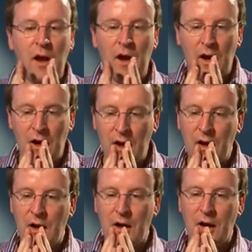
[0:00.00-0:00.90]

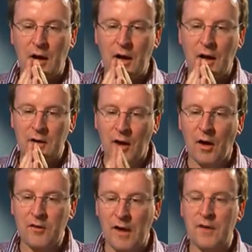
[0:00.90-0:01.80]
a
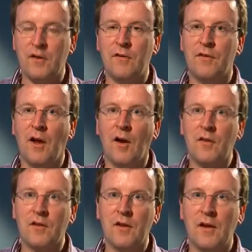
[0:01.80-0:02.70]
large energy
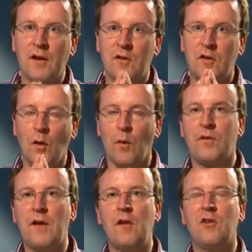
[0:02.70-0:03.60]
flux to your
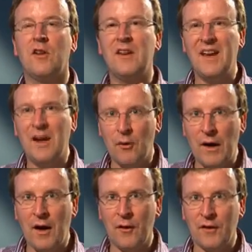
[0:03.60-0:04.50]
station
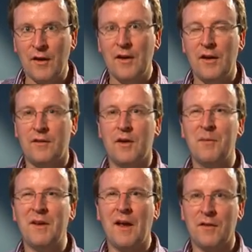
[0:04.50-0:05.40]
year-round is
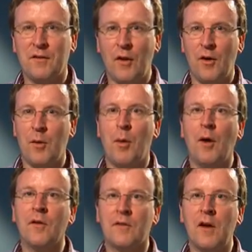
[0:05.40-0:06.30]
going to be necessary at a
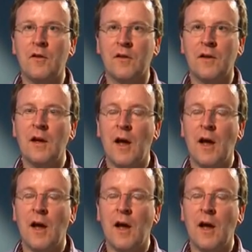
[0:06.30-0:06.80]
polar station,